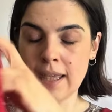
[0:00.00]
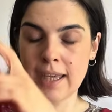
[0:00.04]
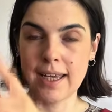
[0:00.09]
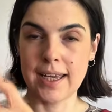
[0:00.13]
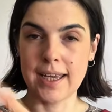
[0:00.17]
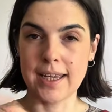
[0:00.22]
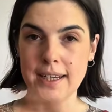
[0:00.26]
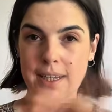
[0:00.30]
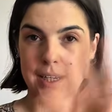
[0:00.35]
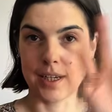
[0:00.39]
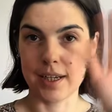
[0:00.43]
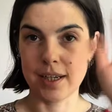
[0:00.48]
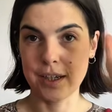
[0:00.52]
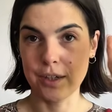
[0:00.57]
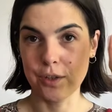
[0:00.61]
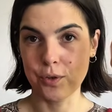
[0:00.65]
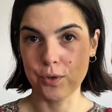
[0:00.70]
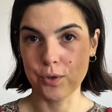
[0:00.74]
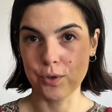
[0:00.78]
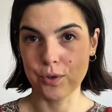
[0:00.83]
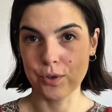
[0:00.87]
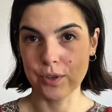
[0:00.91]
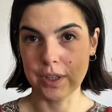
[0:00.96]
and an
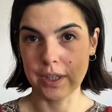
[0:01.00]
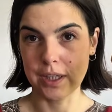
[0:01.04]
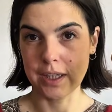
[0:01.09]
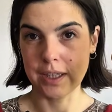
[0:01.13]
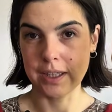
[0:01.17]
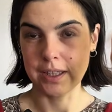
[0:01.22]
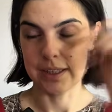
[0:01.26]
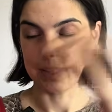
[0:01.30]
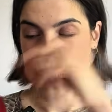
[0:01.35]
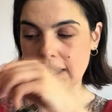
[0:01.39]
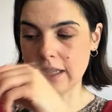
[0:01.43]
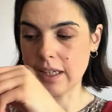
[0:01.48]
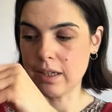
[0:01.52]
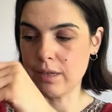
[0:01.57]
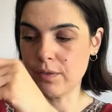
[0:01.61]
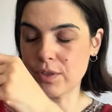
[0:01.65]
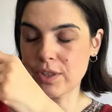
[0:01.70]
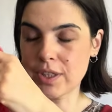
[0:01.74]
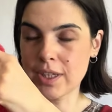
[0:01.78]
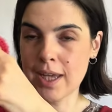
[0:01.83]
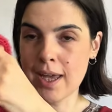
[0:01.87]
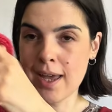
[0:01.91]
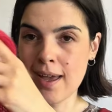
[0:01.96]
I-cord in the
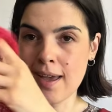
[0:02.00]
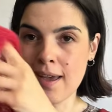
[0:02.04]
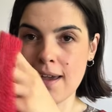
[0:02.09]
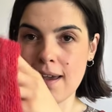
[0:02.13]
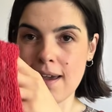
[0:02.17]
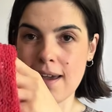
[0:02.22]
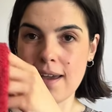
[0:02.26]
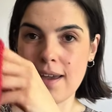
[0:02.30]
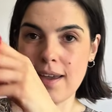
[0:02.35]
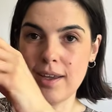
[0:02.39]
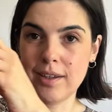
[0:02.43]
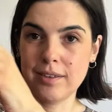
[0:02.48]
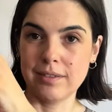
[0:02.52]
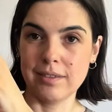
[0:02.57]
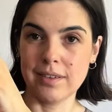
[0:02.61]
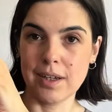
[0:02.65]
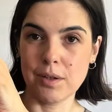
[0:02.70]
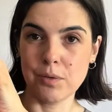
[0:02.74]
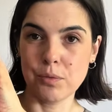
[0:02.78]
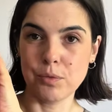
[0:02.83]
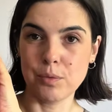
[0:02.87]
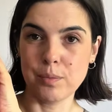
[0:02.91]
sleeves, and that will